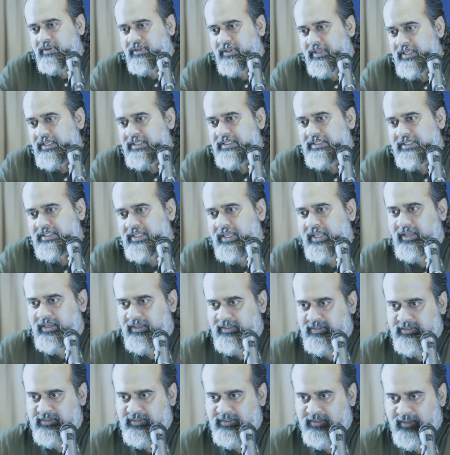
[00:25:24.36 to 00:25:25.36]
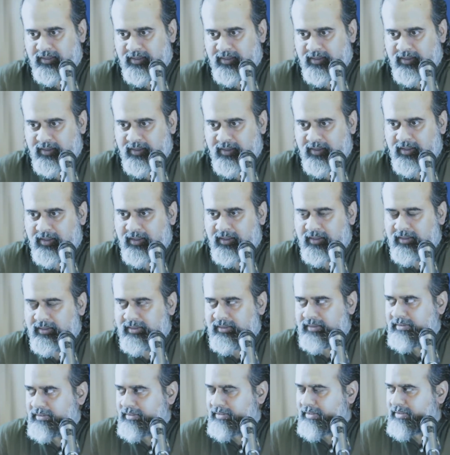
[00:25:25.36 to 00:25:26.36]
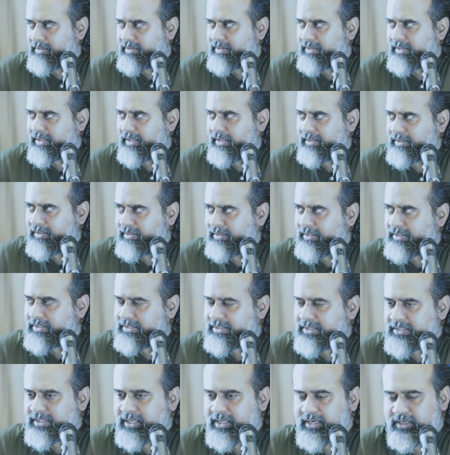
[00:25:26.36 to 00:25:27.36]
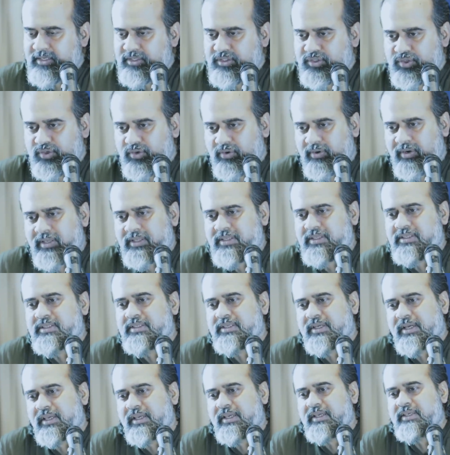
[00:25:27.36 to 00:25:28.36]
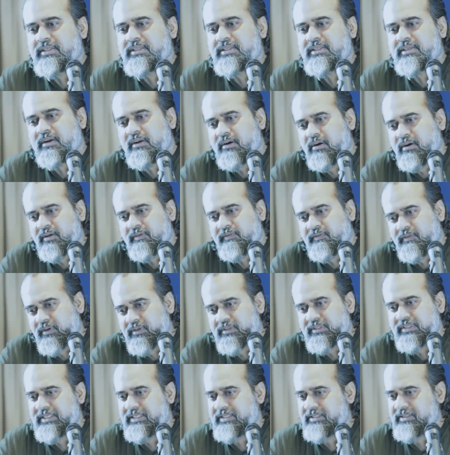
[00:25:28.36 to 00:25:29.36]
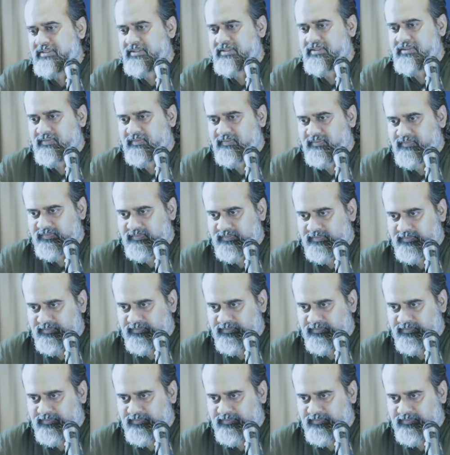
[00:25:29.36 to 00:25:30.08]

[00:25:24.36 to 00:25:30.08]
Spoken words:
for these things, then this is an insurance against a lot of nonsense.